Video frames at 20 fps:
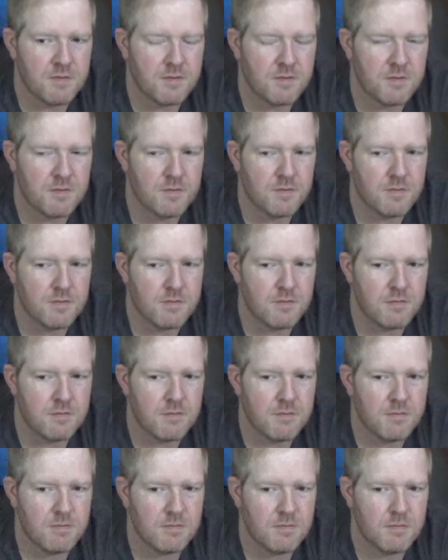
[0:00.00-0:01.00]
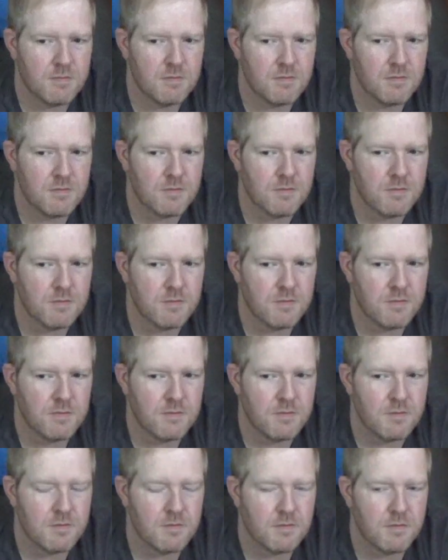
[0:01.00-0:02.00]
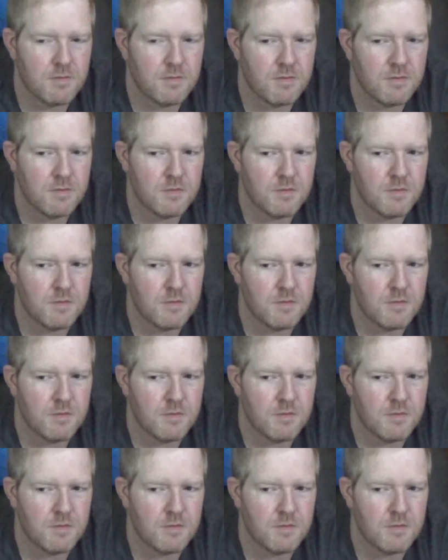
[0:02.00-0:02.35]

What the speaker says: No one is speaking in this clip.